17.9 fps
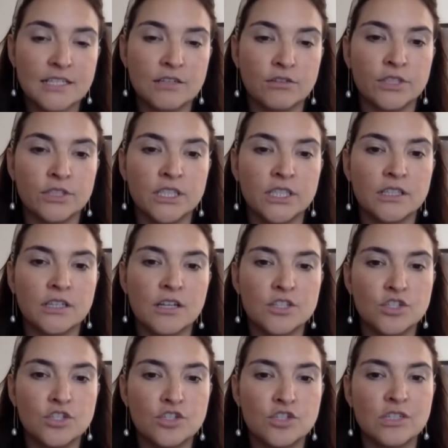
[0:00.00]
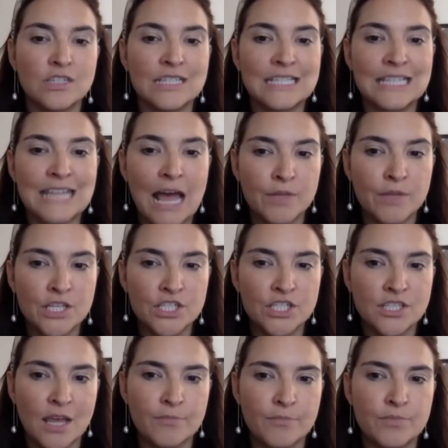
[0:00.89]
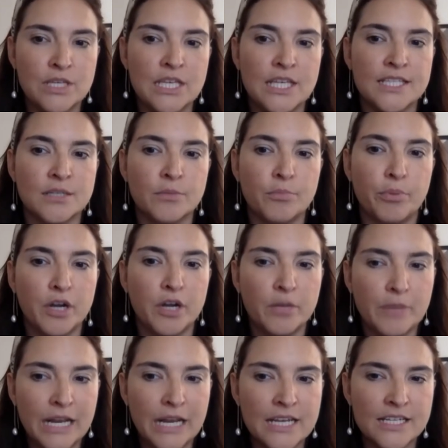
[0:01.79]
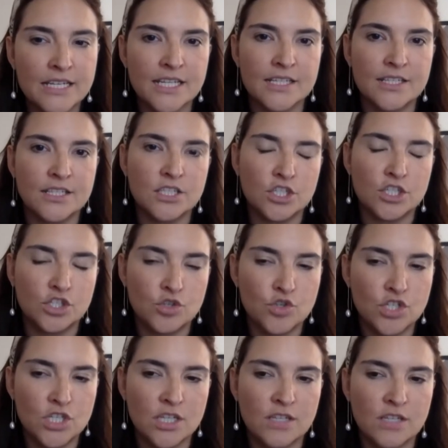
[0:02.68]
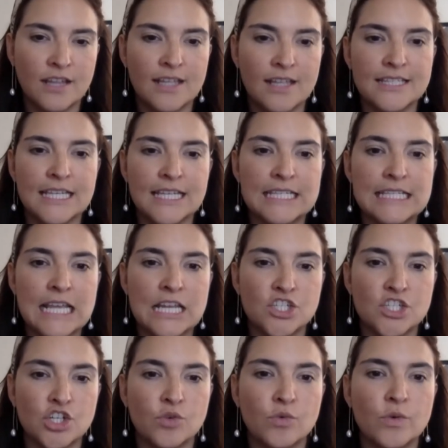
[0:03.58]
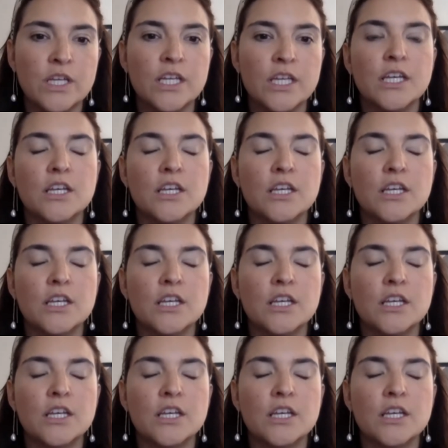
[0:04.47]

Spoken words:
So the constitution established MP as a permanent institution that's essential